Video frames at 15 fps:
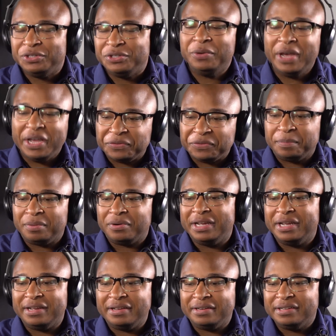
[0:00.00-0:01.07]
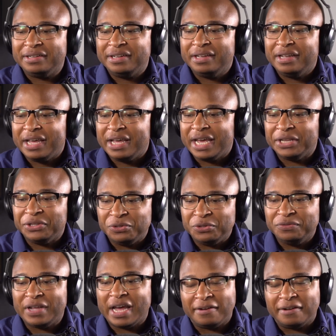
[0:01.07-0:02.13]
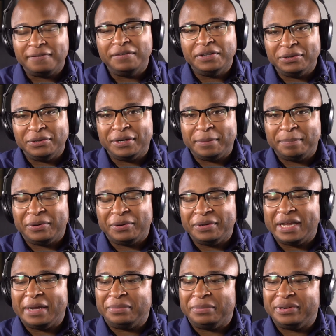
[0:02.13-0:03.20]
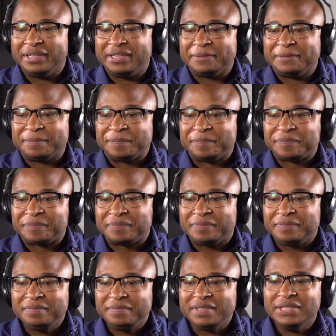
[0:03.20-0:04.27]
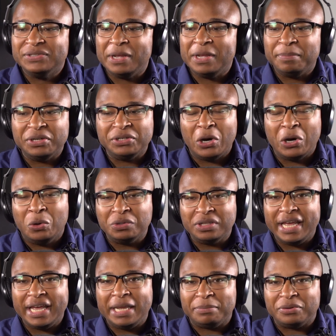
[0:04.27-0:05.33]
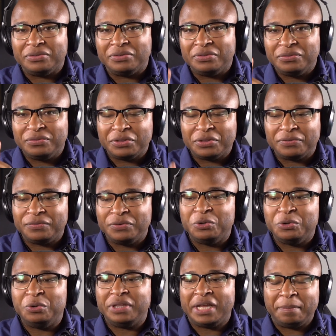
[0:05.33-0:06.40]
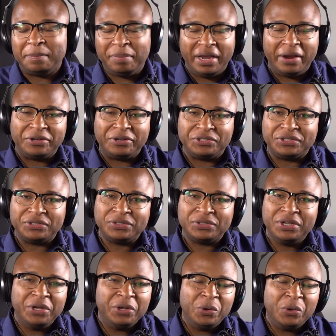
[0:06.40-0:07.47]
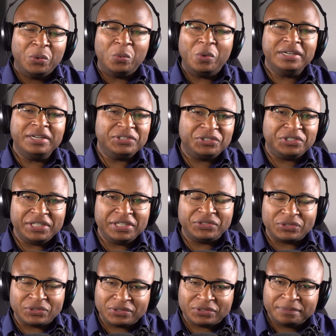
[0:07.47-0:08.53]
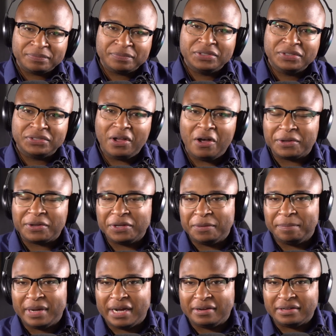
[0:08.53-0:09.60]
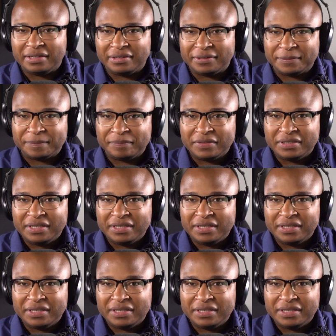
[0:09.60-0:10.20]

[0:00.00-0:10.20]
You ate the bread and you've got filled up on that bread said, But don't labor for the food that perishes. What is Jesus talking about here?